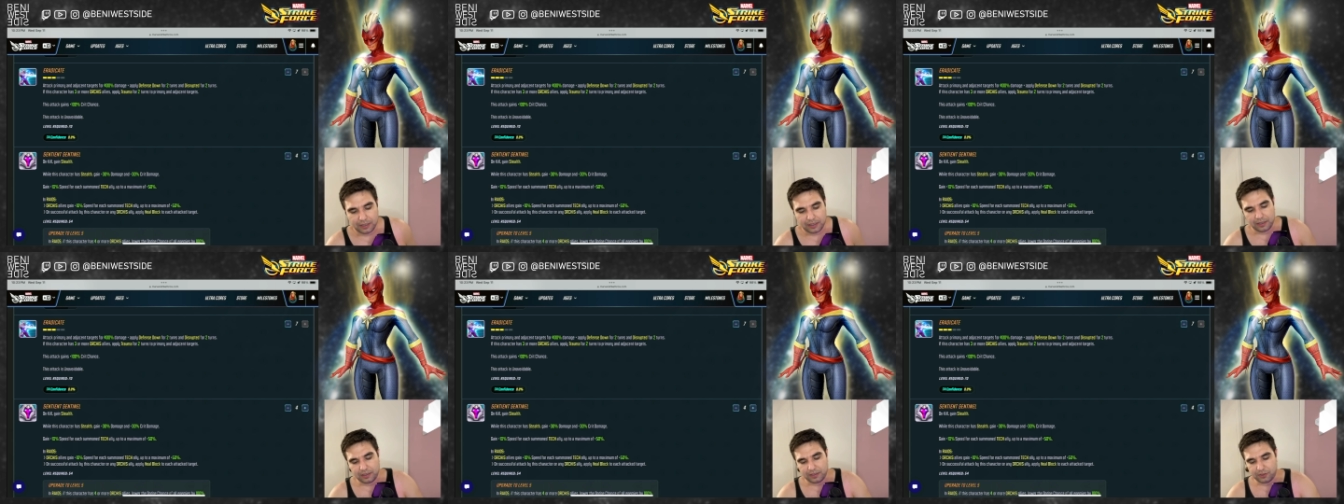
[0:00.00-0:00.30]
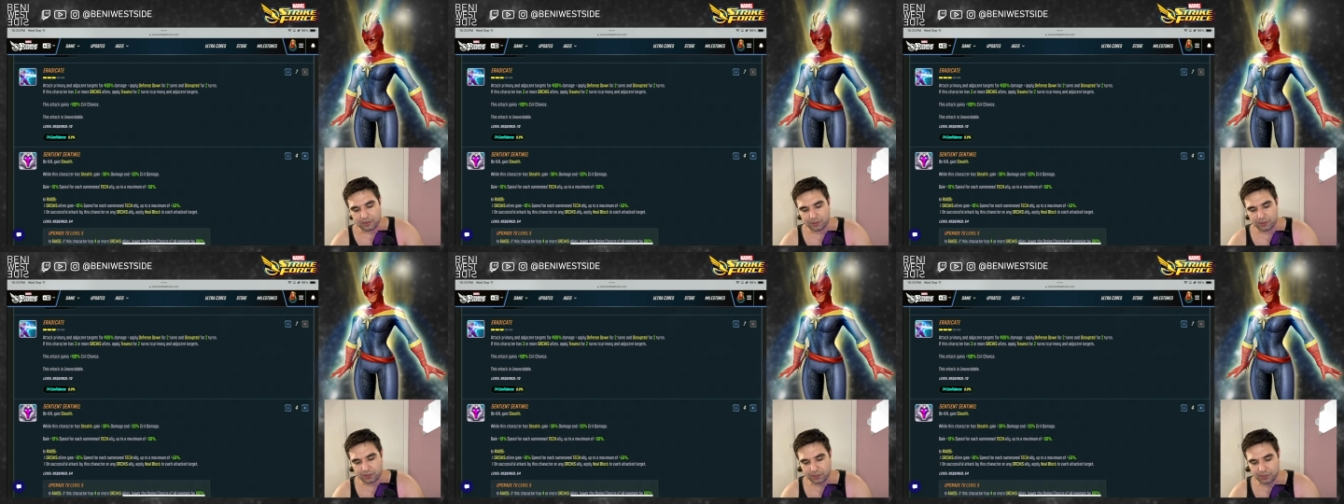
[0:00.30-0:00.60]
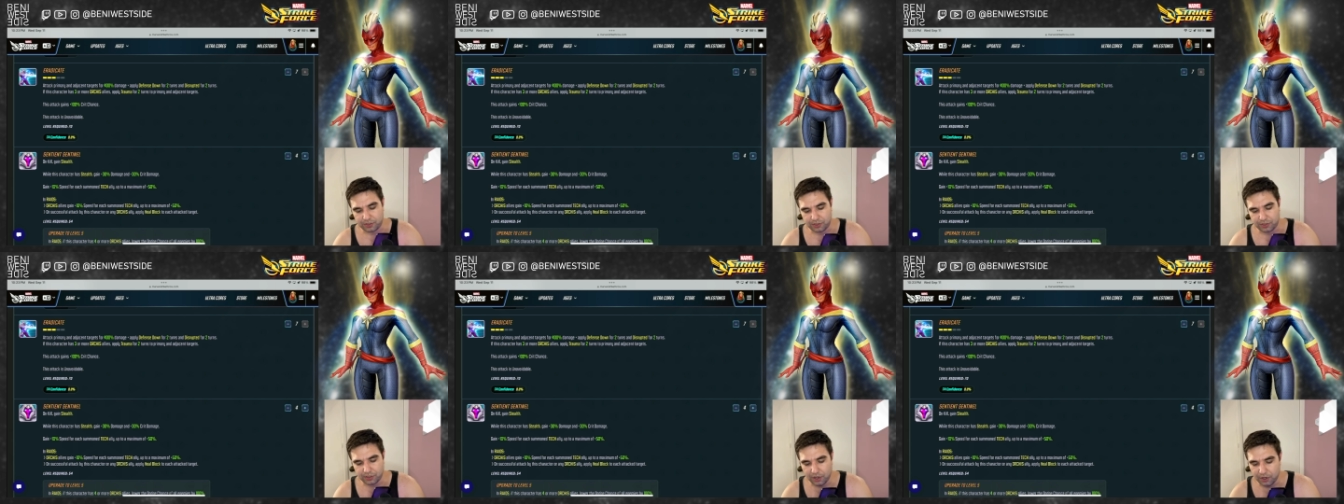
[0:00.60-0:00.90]

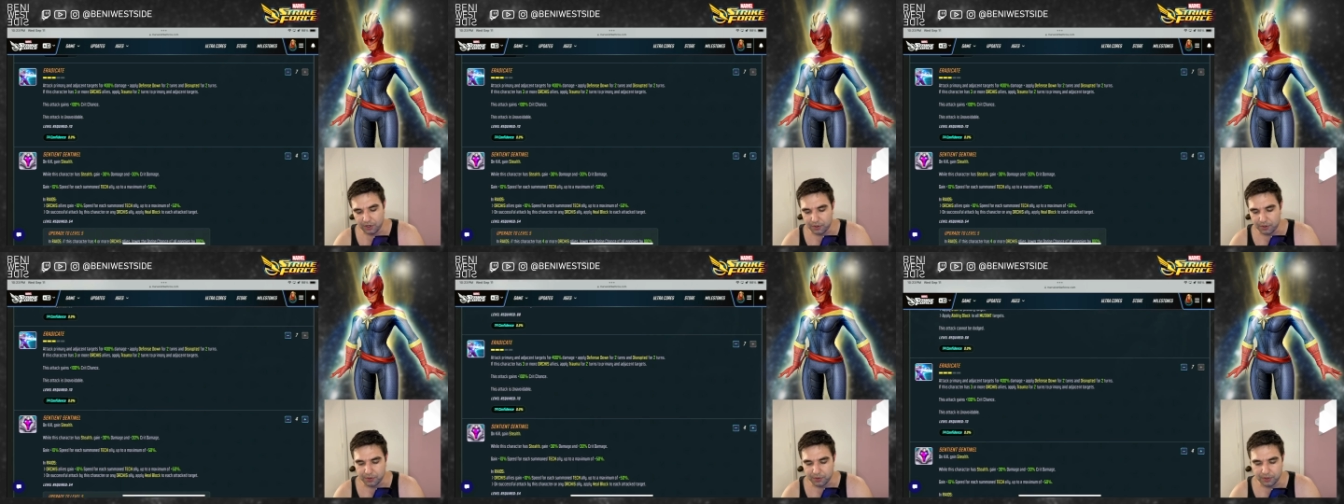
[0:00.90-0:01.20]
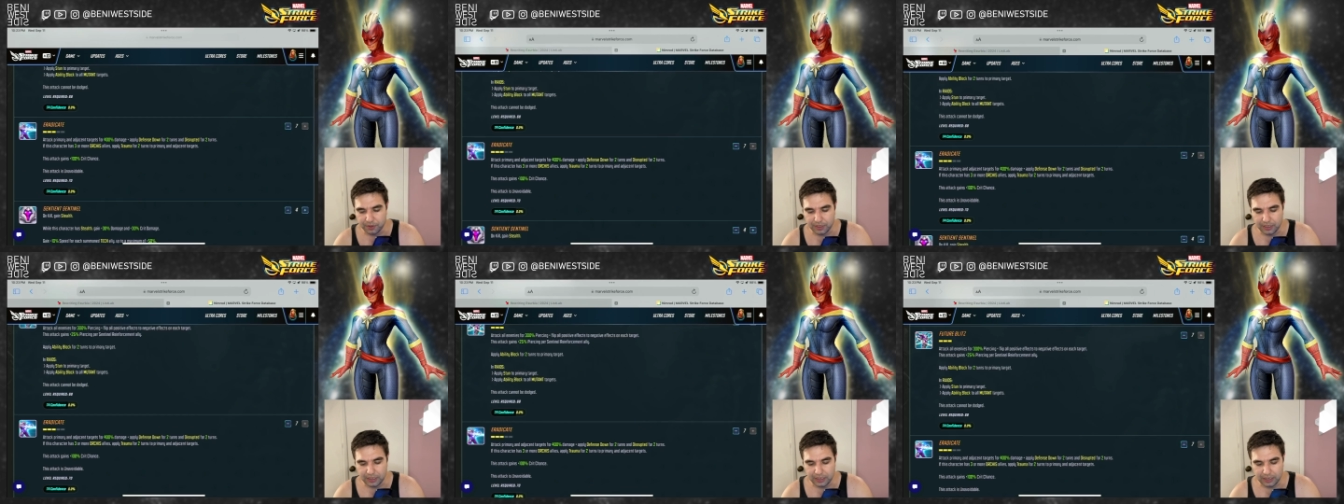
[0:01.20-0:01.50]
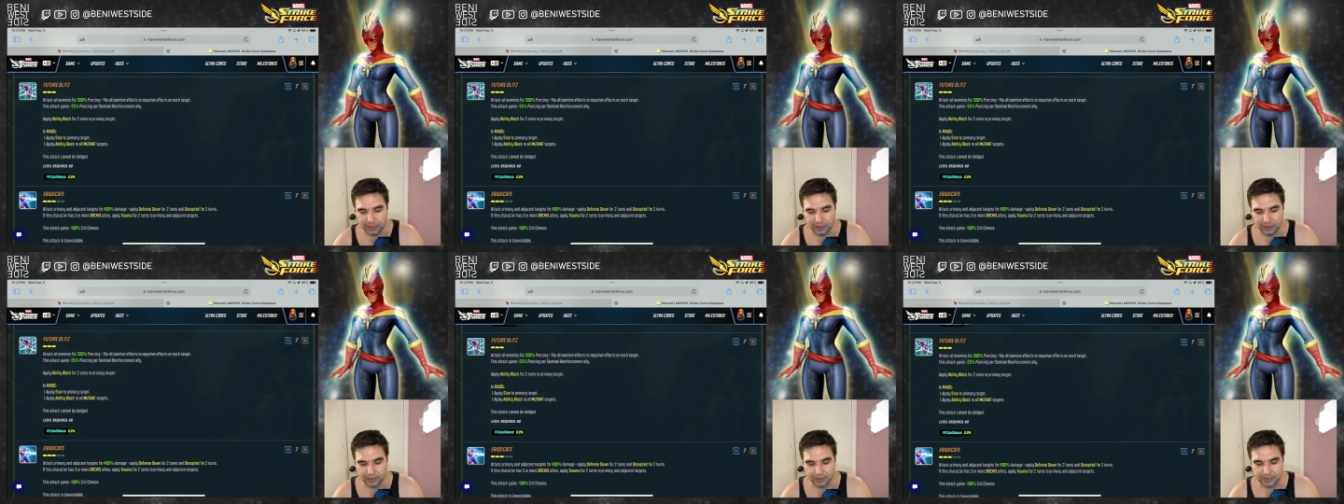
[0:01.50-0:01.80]
So
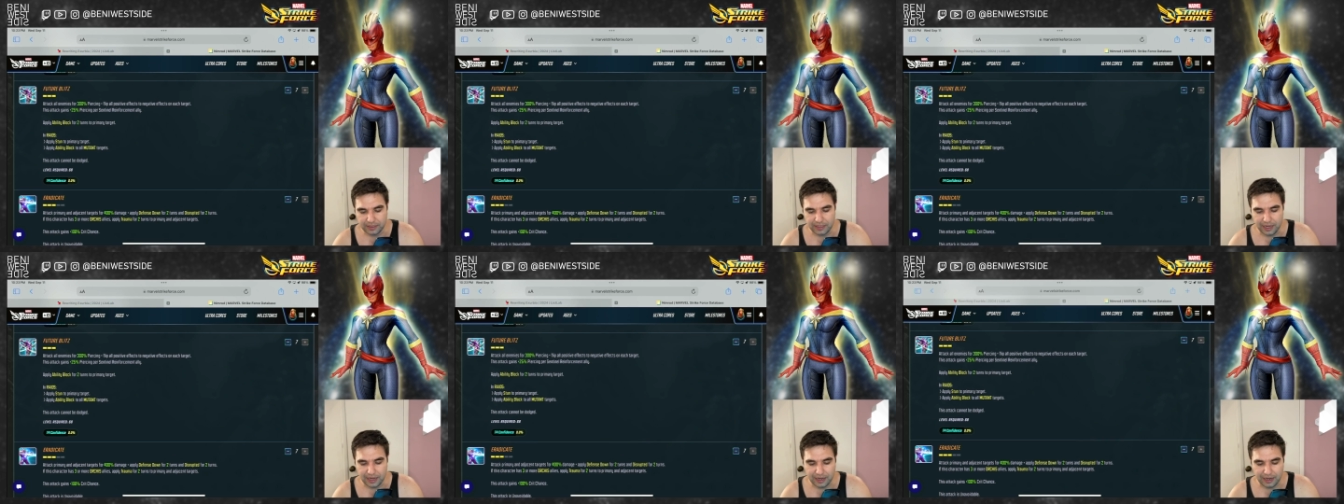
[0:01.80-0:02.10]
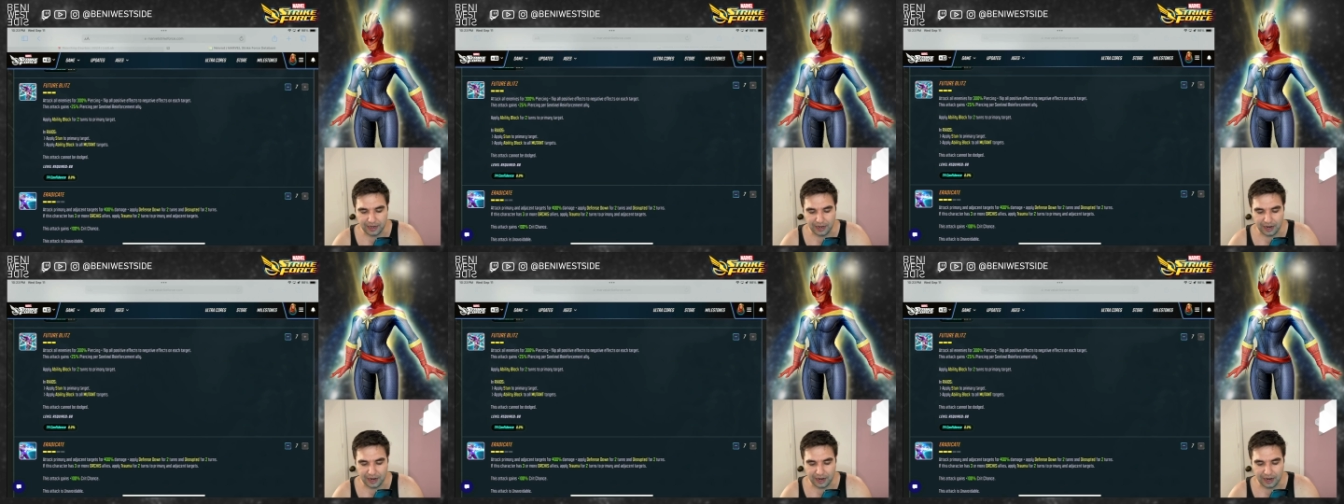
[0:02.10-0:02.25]
yeah,